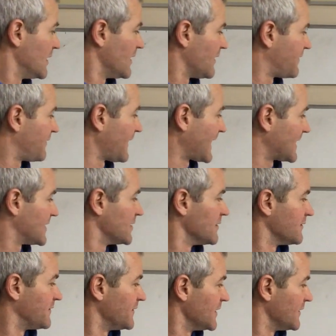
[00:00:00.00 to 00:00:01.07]

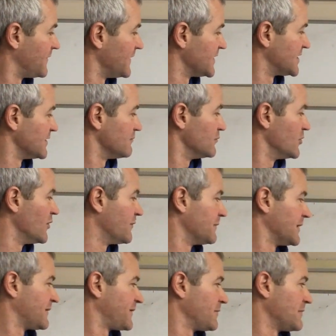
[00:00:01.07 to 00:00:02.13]
effective, efficient
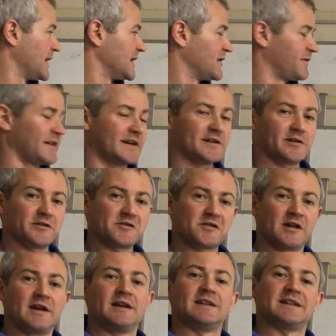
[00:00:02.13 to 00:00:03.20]
movement from my defenders,
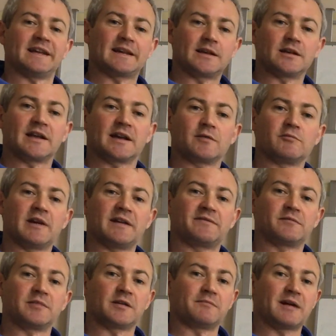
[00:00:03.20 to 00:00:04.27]
they can get away
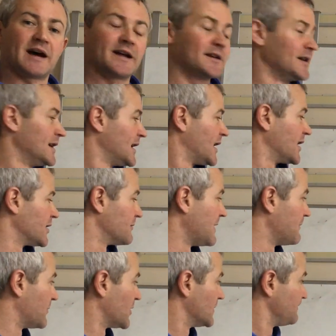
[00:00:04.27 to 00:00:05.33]
from their man. And
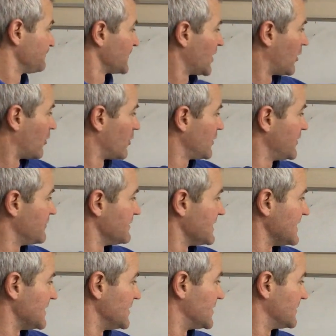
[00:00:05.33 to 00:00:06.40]
remember, all you
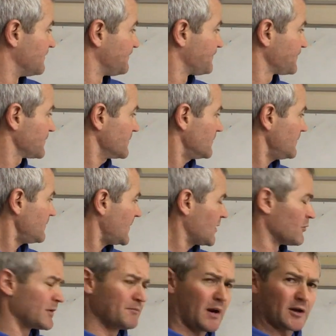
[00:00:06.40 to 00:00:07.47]
need
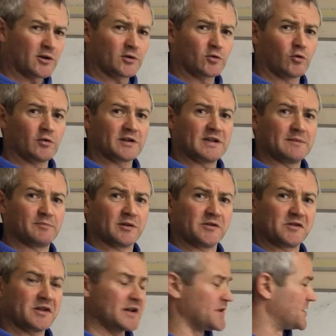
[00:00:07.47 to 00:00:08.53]
with modern
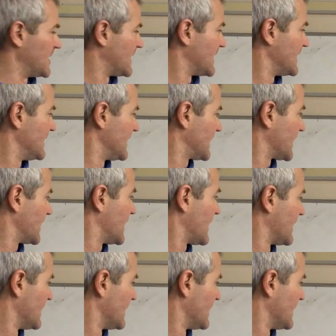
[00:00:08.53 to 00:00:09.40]
goalkeepers is a little